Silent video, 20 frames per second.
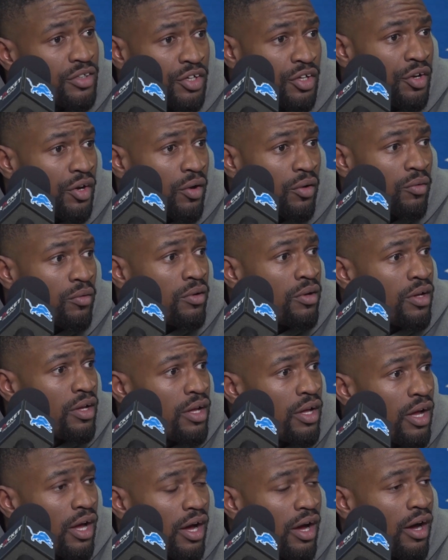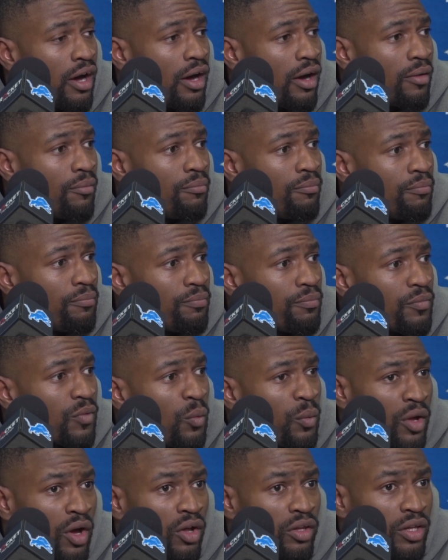You know, um,
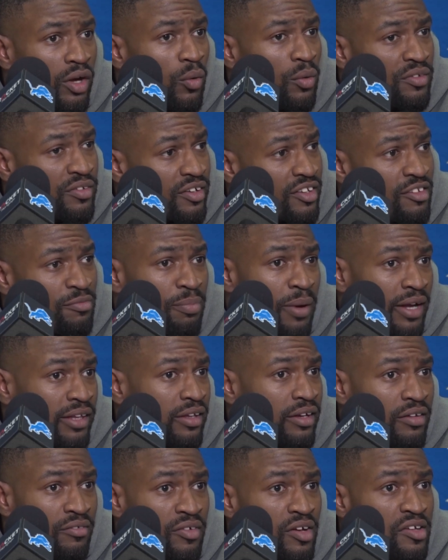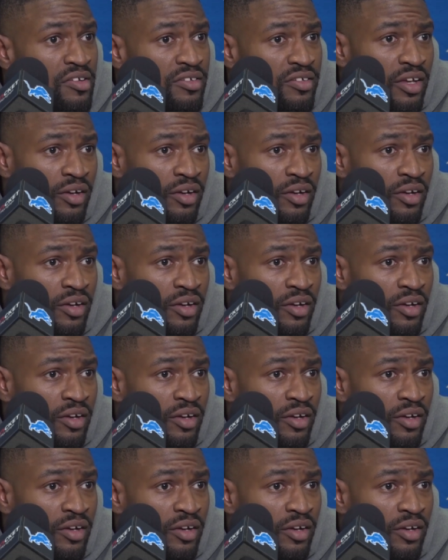we all know what's expected of us,